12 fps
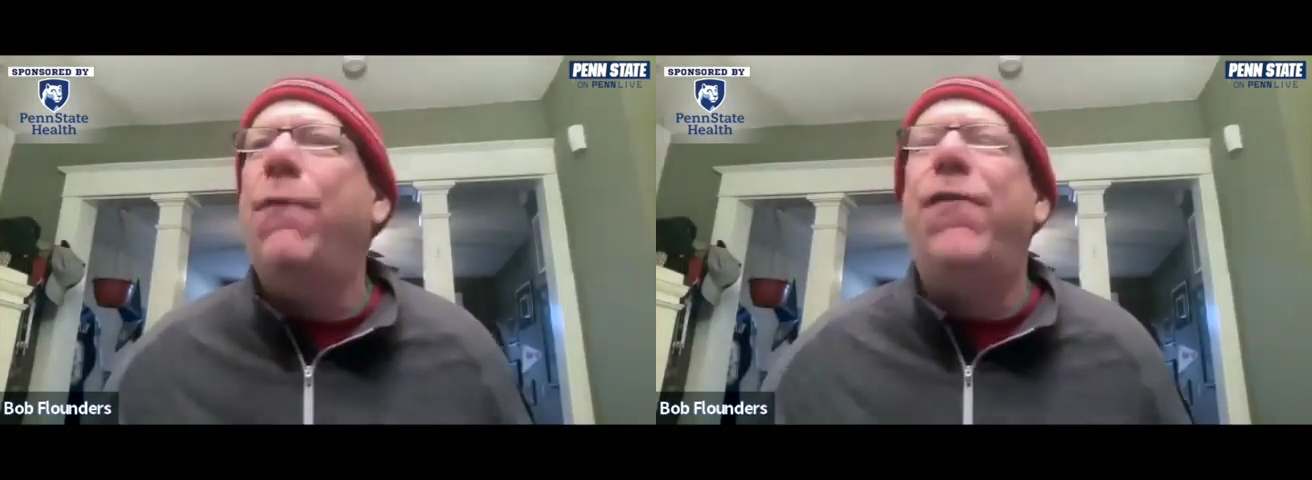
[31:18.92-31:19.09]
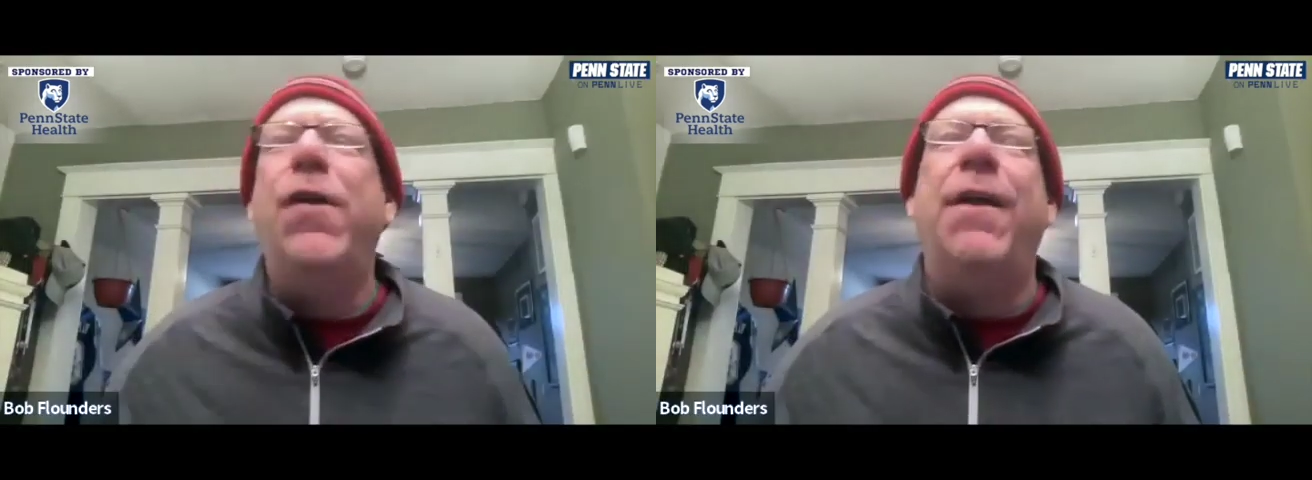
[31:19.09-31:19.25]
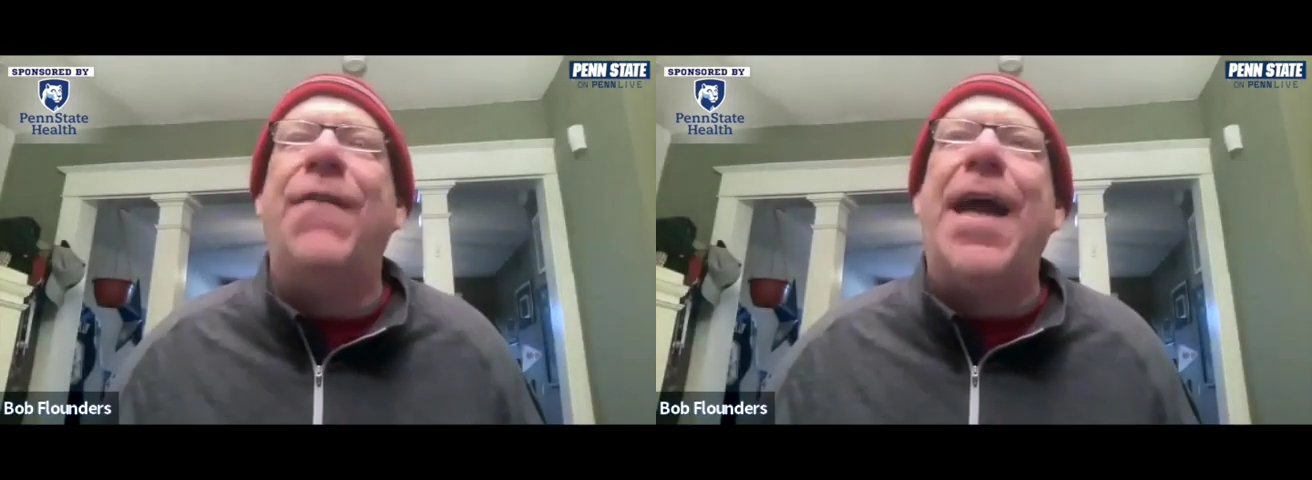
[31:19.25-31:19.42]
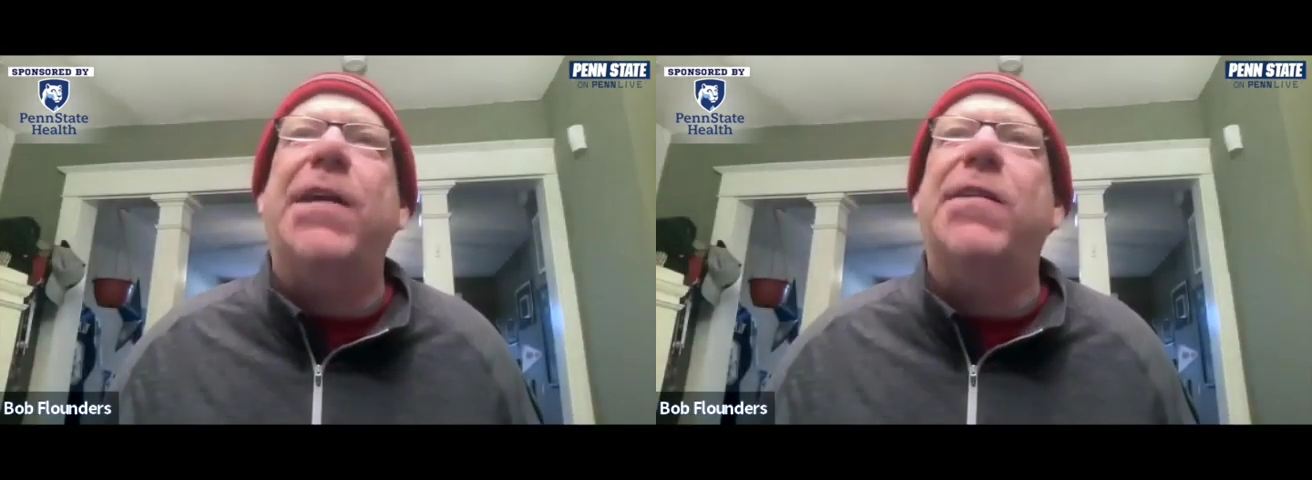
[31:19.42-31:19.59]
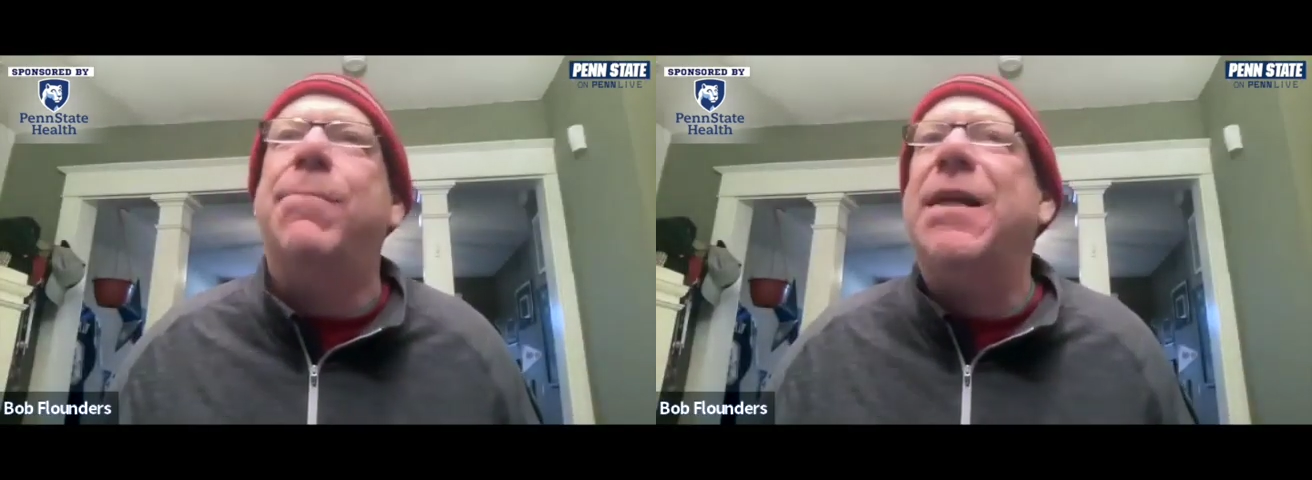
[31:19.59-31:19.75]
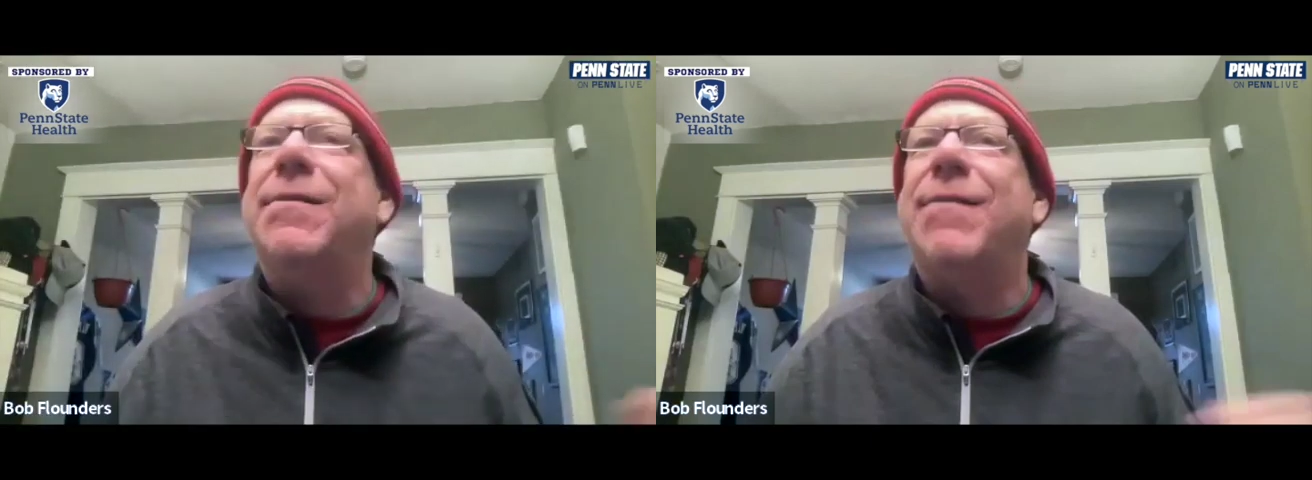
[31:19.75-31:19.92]
field
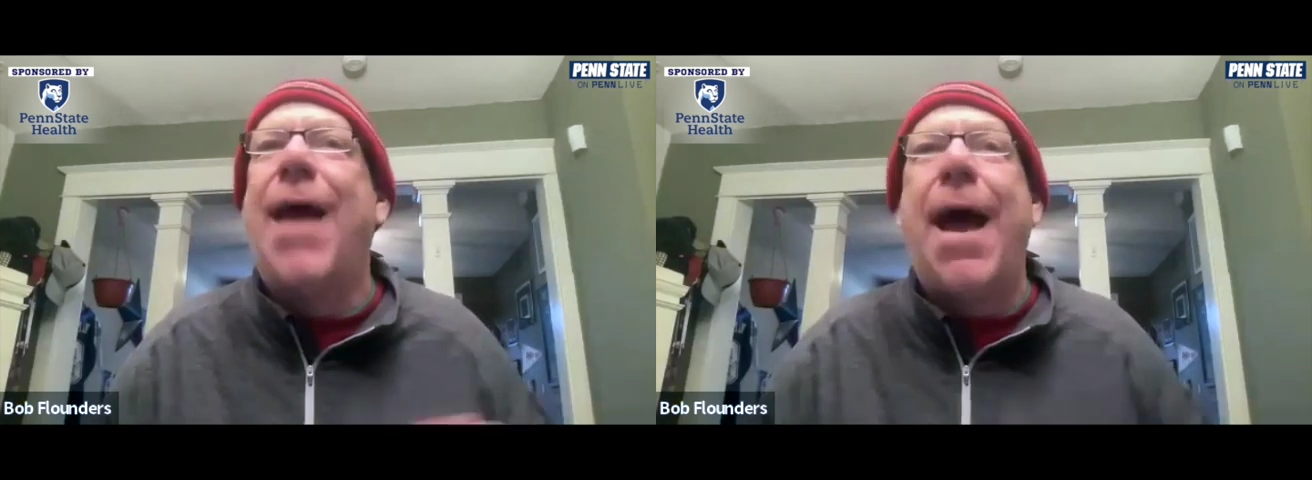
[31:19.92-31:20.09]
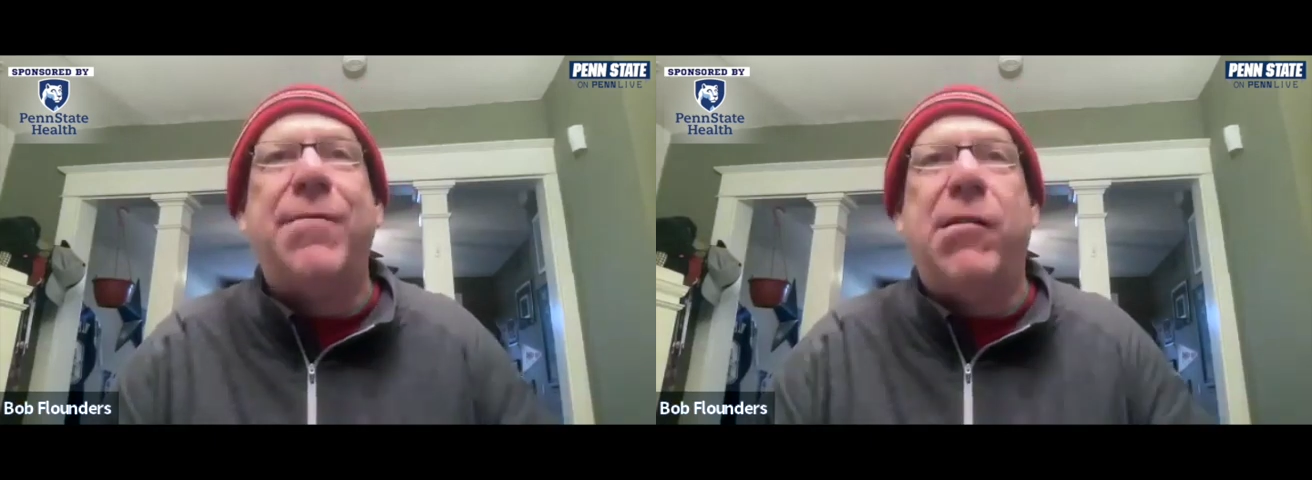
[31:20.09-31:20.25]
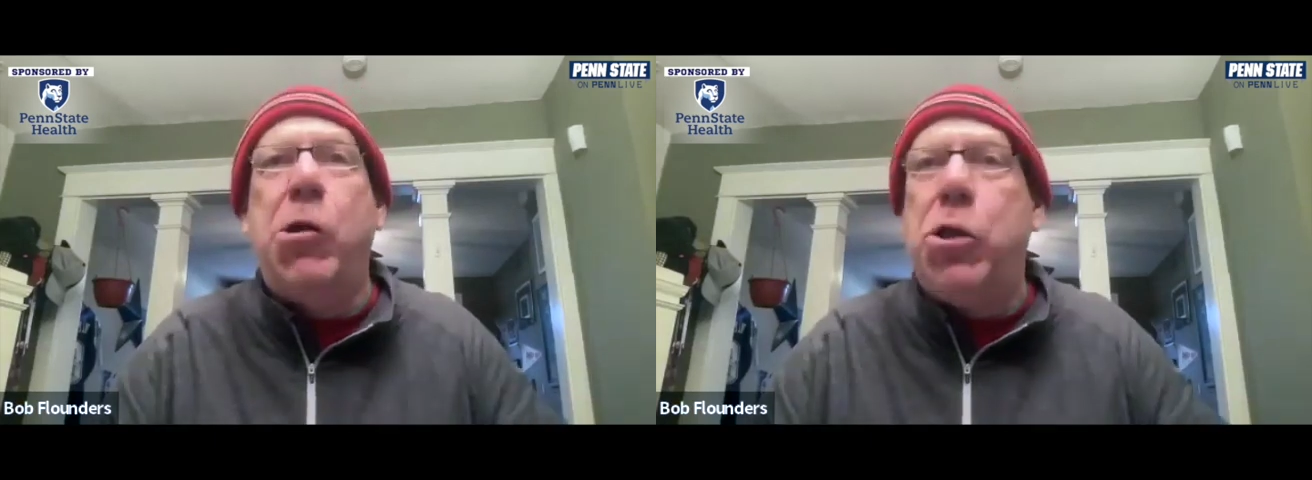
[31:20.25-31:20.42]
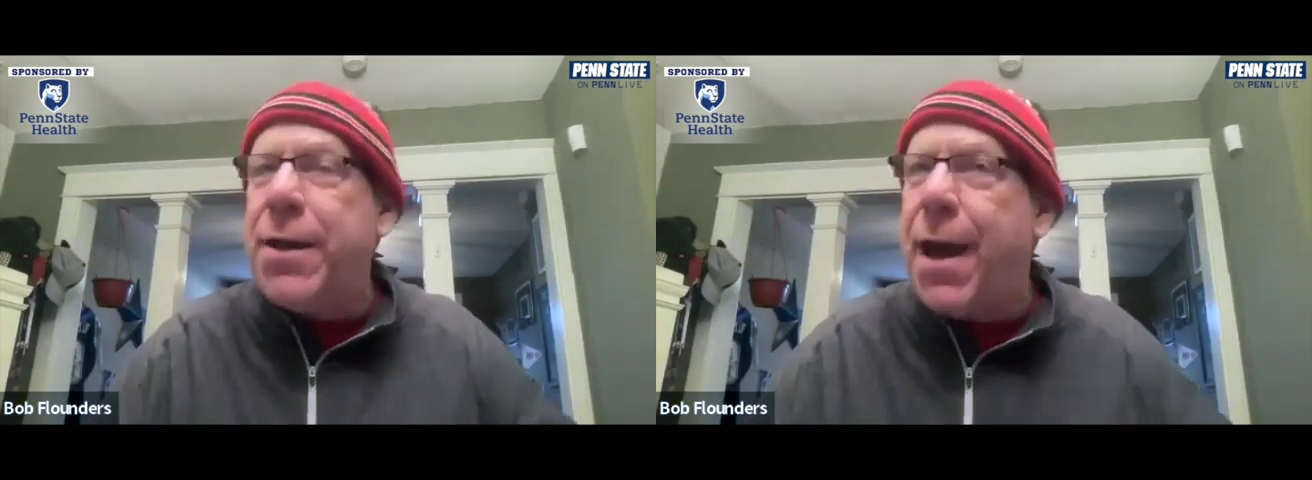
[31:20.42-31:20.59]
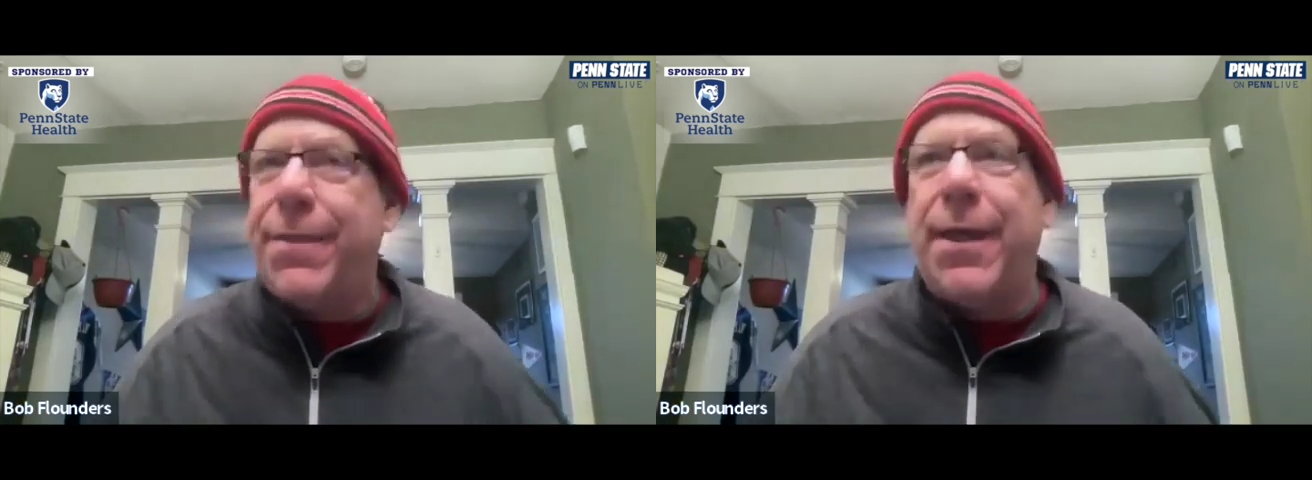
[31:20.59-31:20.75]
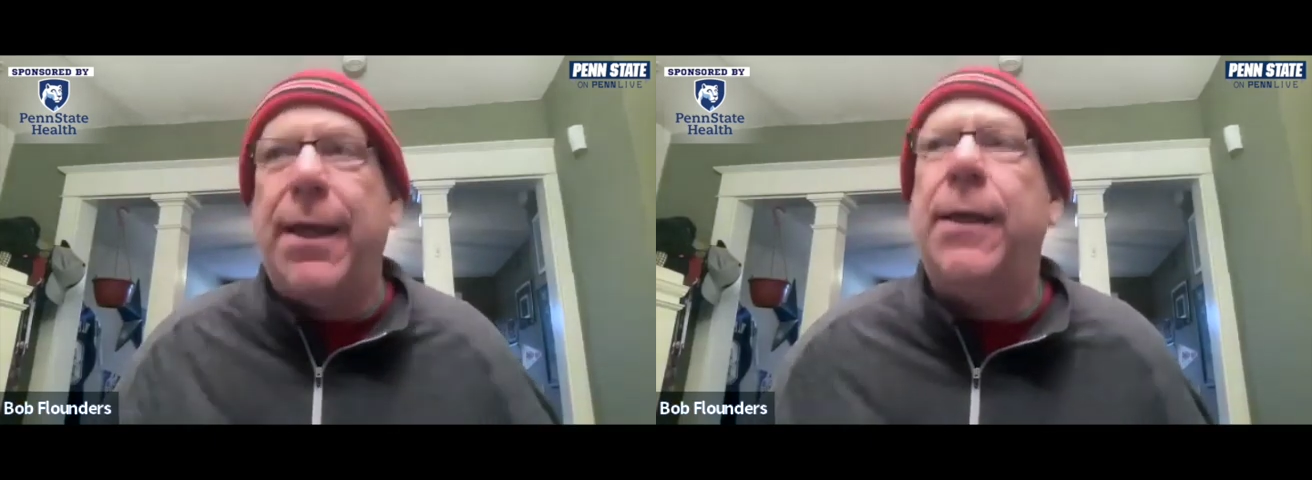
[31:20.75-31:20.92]
advantage means absolutely
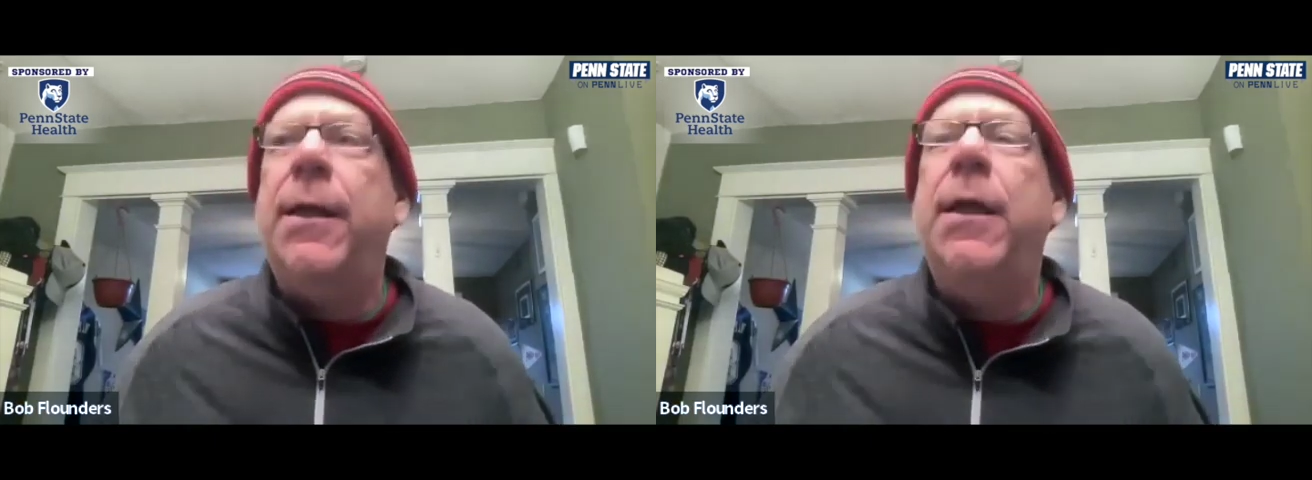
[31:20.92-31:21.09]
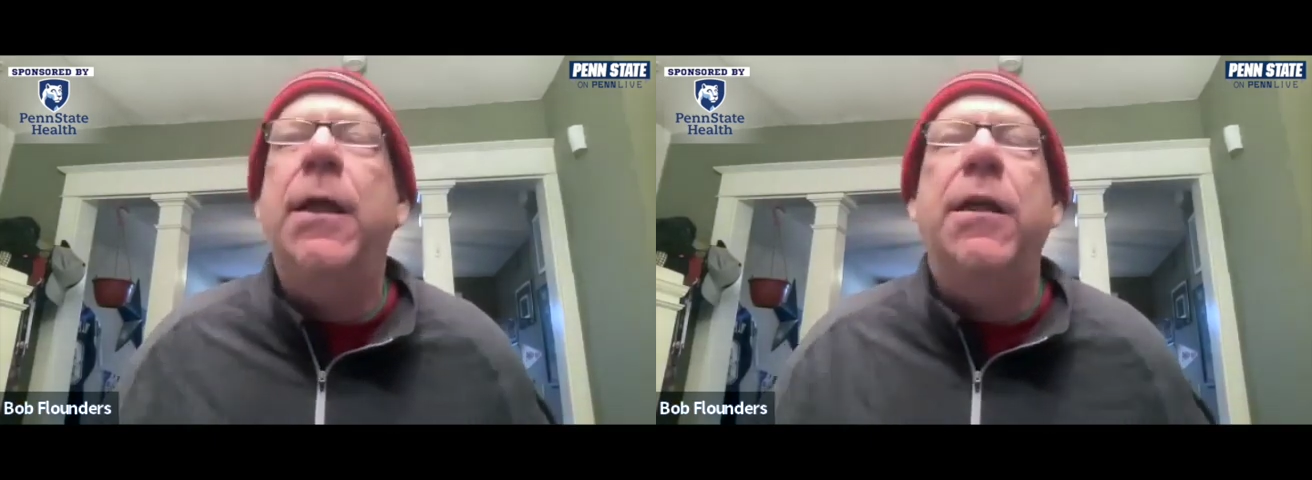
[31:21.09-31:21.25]
nothing.